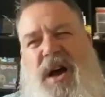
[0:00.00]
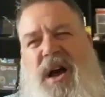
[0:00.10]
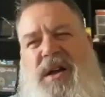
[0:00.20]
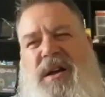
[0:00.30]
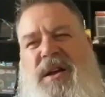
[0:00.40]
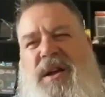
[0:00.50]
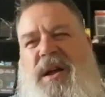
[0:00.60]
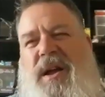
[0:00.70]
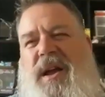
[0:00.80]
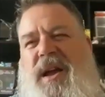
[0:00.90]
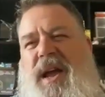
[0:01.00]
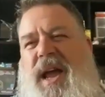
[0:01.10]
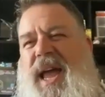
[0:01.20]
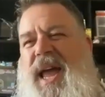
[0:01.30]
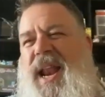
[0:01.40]
dog,
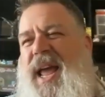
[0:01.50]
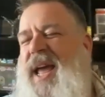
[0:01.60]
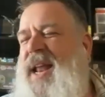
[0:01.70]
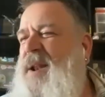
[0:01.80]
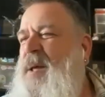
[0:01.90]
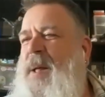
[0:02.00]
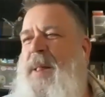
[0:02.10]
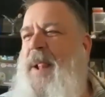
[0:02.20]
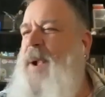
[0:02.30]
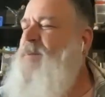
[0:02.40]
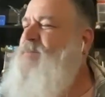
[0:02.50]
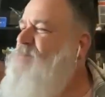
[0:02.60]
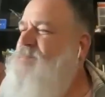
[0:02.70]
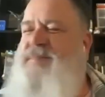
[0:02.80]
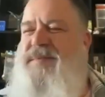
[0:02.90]
and and
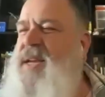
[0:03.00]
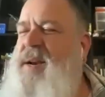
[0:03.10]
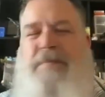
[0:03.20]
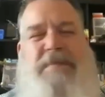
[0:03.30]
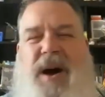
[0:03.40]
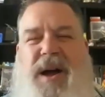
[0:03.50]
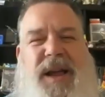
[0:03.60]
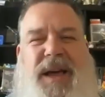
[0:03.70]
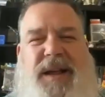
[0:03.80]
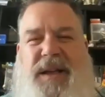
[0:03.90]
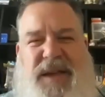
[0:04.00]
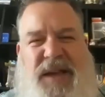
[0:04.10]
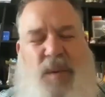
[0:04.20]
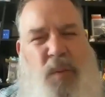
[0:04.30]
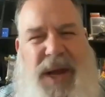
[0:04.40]
in a bun and
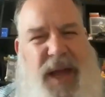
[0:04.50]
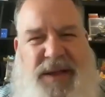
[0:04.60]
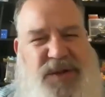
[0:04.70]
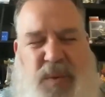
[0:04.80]
in the in a